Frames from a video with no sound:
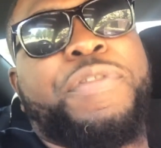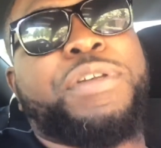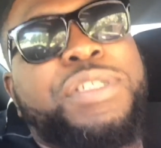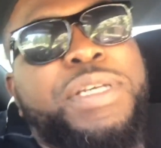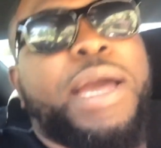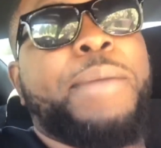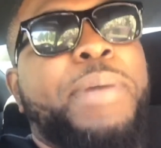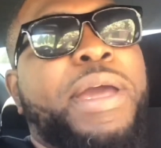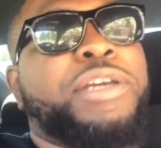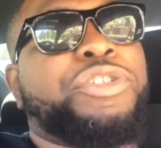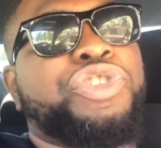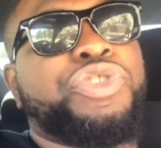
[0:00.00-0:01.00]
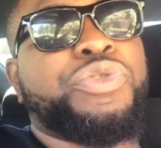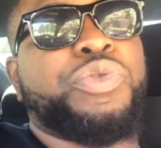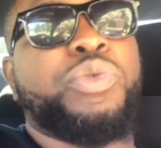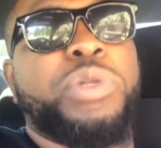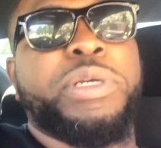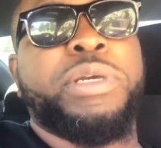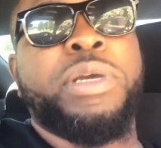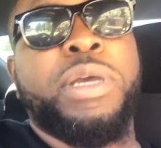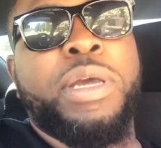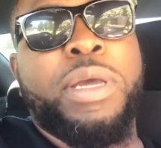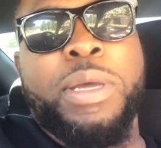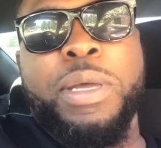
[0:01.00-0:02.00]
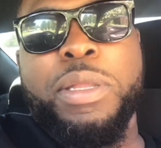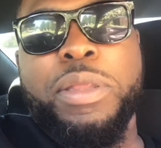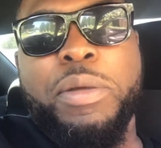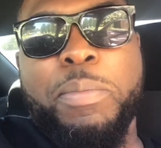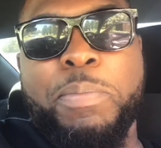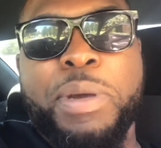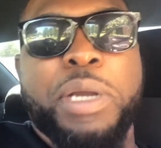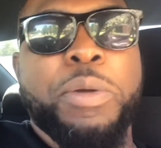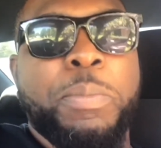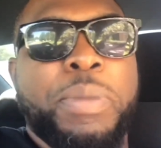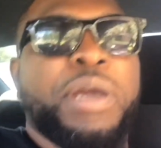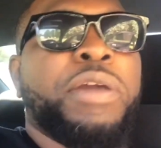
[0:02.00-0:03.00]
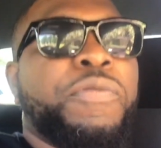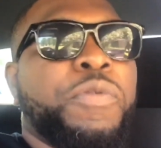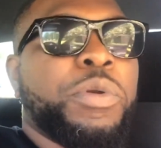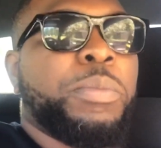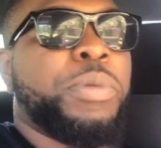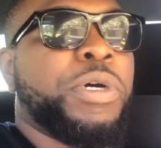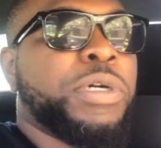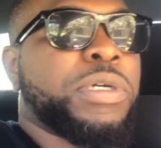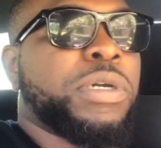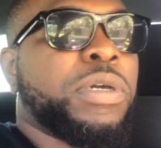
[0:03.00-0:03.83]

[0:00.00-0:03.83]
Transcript: the Scat Pack is truly the better bang for the buck,